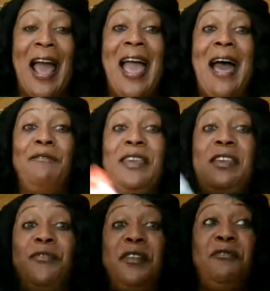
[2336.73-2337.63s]
have
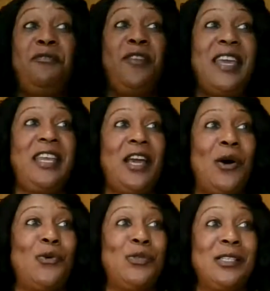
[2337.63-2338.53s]
even
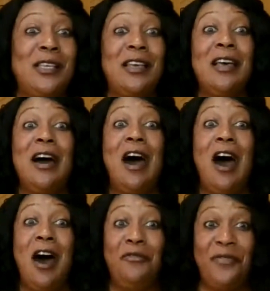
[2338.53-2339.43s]
videos
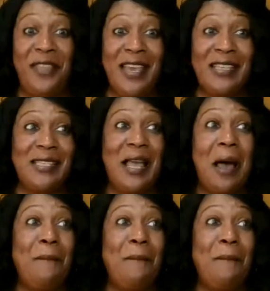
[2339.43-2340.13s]
of this